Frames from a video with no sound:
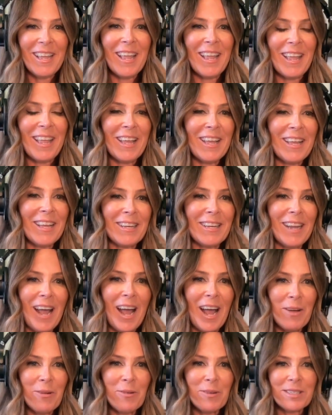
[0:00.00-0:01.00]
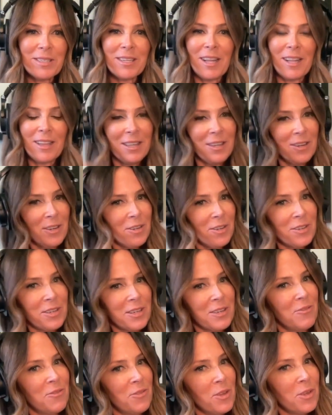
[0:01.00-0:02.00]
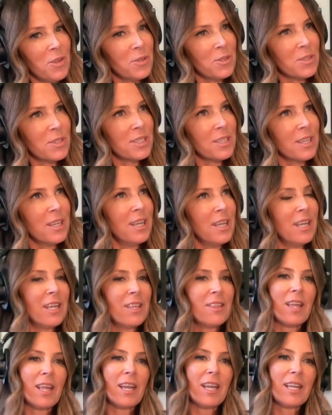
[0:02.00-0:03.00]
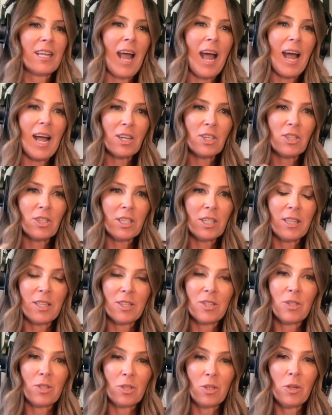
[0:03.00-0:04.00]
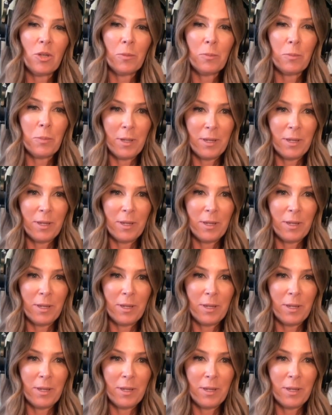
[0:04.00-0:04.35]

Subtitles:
And I was a little confused that it actually, the soup